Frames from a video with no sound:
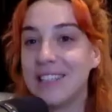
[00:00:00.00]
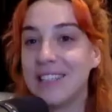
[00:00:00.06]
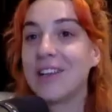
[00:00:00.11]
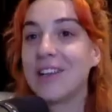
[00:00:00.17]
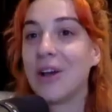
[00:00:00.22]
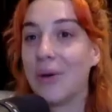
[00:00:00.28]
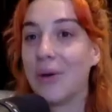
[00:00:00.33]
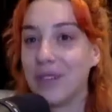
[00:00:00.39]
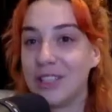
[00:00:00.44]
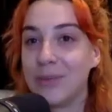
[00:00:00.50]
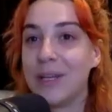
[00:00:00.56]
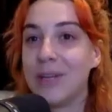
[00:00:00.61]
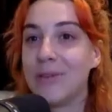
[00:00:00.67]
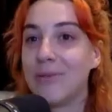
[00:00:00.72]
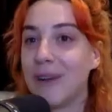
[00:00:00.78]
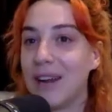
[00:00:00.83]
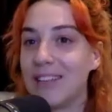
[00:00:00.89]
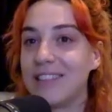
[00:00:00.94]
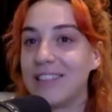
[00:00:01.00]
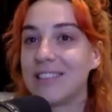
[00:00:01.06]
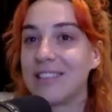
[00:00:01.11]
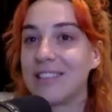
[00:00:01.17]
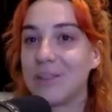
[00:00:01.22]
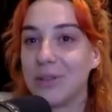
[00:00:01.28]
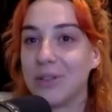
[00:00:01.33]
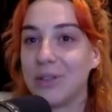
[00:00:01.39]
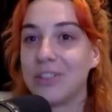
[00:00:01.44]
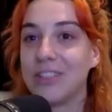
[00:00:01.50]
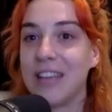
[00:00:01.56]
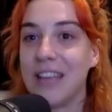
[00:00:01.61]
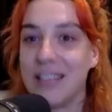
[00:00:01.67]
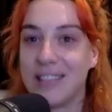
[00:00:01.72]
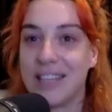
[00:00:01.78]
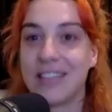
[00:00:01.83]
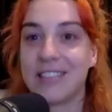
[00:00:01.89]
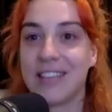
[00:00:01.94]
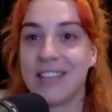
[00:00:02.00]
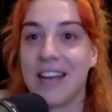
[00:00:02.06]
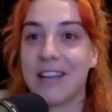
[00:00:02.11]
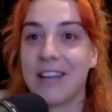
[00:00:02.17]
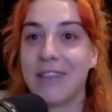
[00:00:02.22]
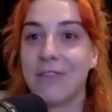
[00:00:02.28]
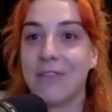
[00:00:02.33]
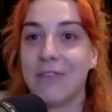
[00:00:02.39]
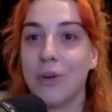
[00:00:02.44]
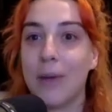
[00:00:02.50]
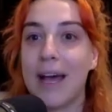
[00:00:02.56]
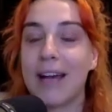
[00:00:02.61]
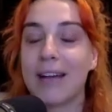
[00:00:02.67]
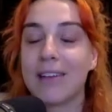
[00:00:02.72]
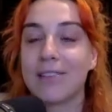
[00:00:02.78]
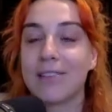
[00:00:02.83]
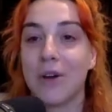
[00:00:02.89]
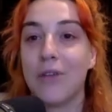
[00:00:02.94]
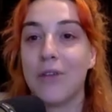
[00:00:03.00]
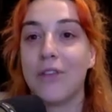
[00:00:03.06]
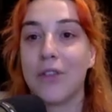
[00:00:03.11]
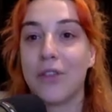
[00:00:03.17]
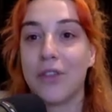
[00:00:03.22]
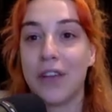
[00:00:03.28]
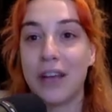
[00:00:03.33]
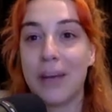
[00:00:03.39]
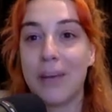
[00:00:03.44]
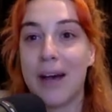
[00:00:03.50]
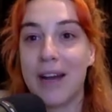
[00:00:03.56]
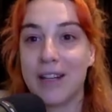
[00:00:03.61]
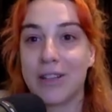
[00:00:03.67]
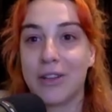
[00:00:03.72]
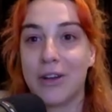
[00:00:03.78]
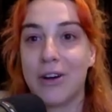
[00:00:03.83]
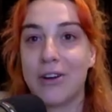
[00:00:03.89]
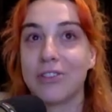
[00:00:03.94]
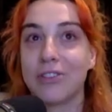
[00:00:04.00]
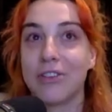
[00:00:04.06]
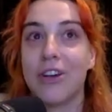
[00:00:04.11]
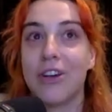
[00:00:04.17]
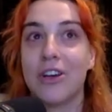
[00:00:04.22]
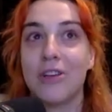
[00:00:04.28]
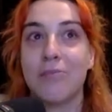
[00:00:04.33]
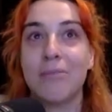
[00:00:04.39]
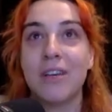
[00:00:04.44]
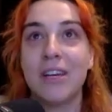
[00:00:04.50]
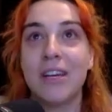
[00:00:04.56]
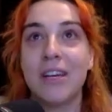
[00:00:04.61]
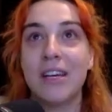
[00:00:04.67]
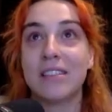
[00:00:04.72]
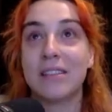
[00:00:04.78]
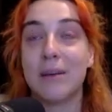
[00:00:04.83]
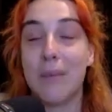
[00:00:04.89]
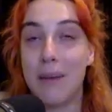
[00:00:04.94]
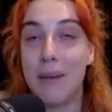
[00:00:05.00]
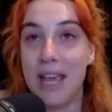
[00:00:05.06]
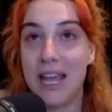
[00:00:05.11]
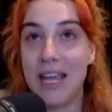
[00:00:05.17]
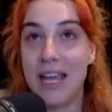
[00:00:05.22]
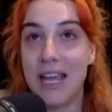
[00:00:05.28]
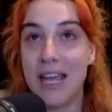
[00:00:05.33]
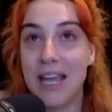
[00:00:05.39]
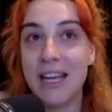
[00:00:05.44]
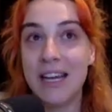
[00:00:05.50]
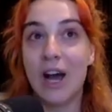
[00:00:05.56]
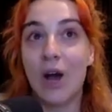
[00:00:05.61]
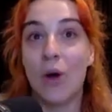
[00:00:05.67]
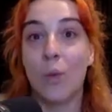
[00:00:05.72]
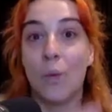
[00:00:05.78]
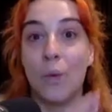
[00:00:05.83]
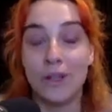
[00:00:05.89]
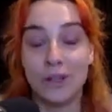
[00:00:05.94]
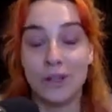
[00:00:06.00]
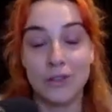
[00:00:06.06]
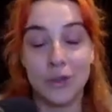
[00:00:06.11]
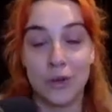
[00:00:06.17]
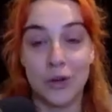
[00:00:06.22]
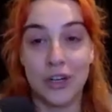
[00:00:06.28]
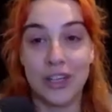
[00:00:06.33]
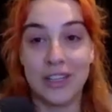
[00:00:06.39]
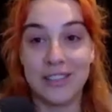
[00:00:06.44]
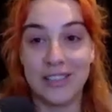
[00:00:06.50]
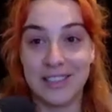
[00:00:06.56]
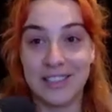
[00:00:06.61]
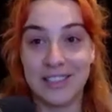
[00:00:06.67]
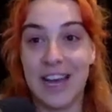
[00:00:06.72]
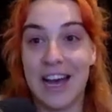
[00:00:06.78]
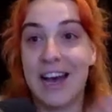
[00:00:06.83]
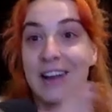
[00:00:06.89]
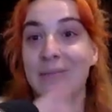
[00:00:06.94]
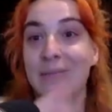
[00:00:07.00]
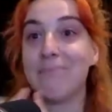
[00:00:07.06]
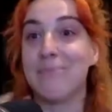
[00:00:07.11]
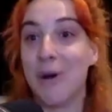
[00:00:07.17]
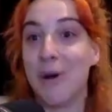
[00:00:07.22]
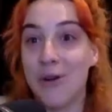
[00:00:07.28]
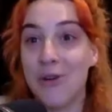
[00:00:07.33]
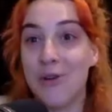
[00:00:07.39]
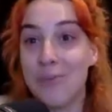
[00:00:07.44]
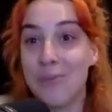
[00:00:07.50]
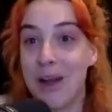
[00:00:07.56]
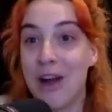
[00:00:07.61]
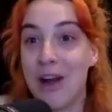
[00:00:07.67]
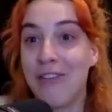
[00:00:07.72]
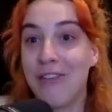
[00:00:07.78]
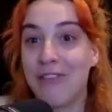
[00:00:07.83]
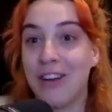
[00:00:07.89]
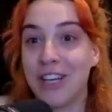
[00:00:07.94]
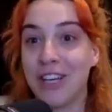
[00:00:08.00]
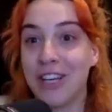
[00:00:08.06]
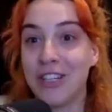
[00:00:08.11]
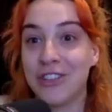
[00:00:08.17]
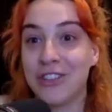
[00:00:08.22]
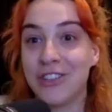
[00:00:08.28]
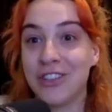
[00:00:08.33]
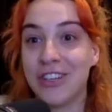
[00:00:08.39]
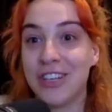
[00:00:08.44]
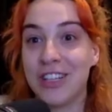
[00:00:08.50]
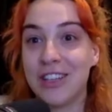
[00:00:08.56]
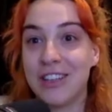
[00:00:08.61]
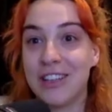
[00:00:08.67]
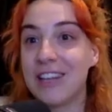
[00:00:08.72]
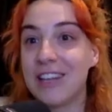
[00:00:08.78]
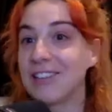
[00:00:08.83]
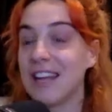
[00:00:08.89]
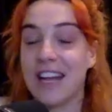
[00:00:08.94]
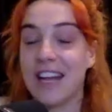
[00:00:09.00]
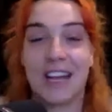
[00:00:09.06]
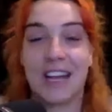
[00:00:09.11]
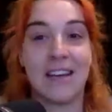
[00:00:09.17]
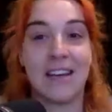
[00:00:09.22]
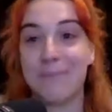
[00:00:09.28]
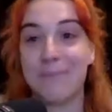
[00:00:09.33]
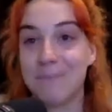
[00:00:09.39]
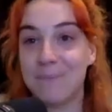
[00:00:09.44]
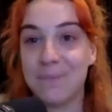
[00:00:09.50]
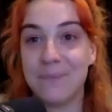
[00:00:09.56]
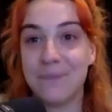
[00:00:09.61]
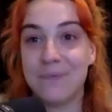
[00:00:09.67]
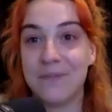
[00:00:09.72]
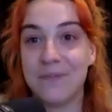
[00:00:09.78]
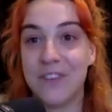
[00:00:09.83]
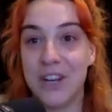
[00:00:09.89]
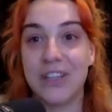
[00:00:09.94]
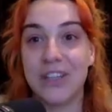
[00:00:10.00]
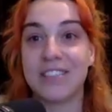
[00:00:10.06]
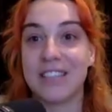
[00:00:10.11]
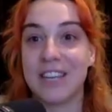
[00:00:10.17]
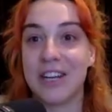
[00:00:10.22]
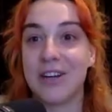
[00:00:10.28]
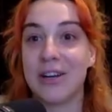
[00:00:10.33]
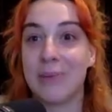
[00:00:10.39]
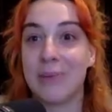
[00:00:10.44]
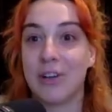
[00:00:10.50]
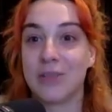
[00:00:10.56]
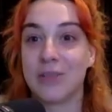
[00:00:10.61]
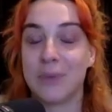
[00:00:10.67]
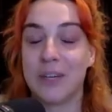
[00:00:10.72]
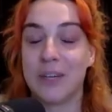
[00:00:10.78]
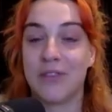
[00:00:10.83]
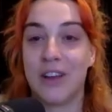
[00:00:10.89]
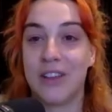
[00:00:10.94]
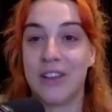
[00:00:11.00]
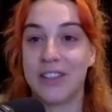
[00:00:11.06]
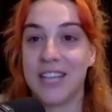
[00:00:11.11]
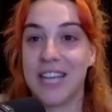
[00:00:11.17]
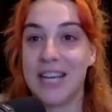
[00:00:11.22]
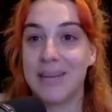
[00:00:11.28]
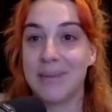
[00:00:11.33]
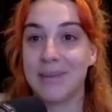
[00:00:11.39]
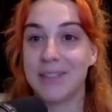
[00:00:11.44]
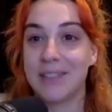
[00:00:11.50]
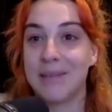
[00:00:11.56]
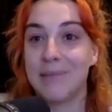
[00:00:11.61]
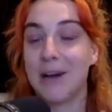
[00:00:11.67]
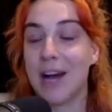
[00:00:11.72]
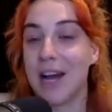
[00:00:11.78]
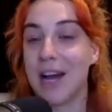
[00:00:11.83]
is going to be in Razor's thoughts as our starting fullback. So if you think about it long term, to me, a Will Jordan start, Beauden Barrett finish, that's like a very scary prospect for other teams in my